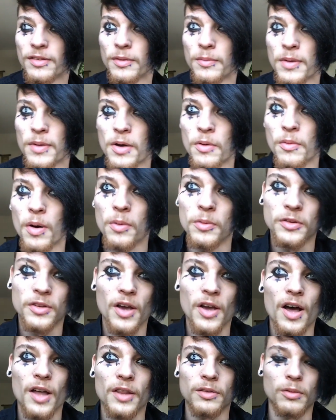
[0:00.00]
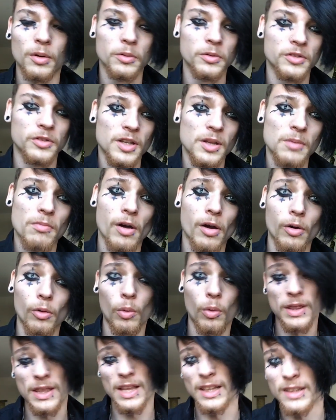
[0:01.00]
about what was goth and what was emo,
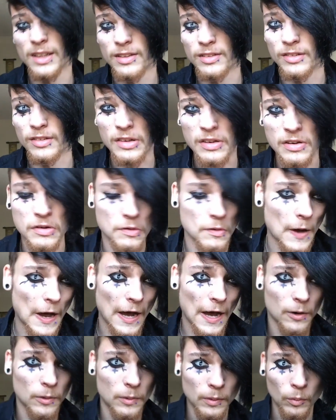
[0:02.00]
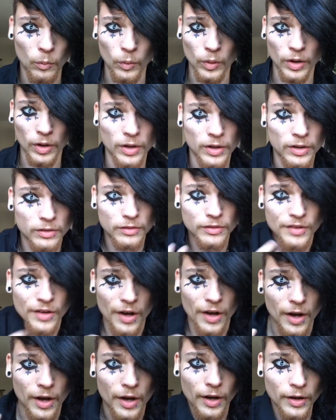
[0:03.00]
what they listened to, how it worked,
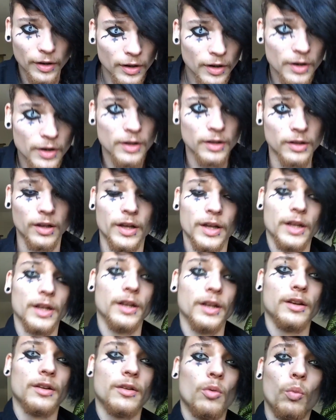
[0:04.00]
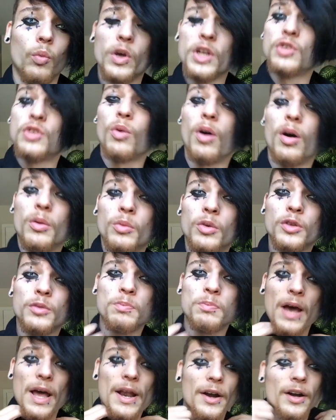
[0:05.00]
like which one was
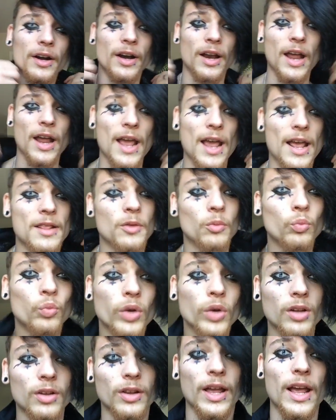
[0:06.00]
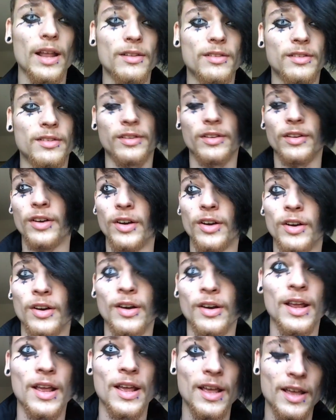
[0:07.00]
better, and the real answer
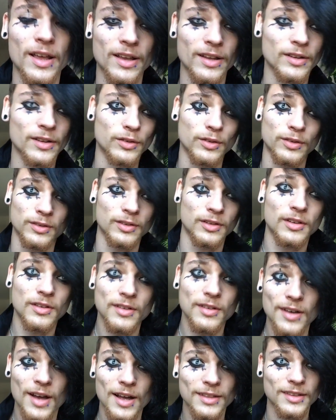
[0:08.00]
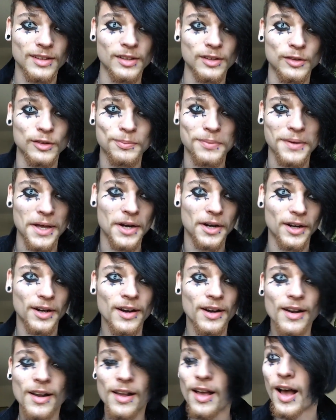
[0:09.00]
is nothing's better.
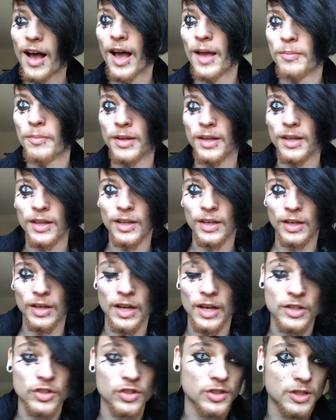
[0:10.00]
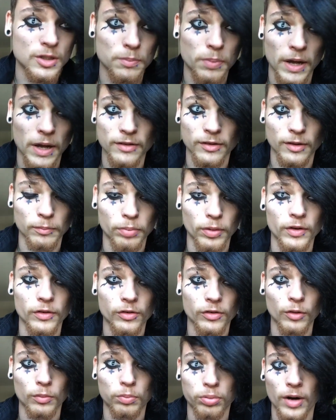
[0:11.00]
I mean, it just depends on
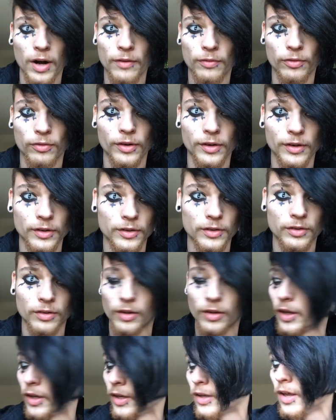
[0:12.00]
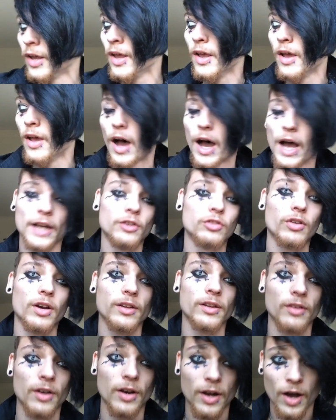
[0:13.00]
personal preference. Like, I
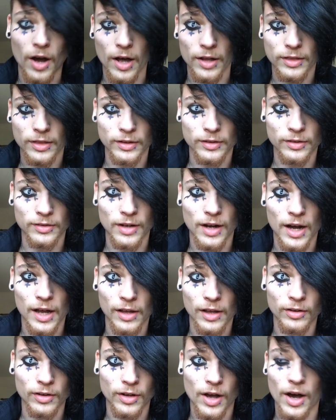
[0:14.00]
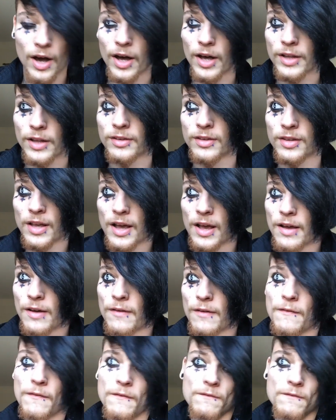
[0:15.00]
dress in a gothic style. Goths have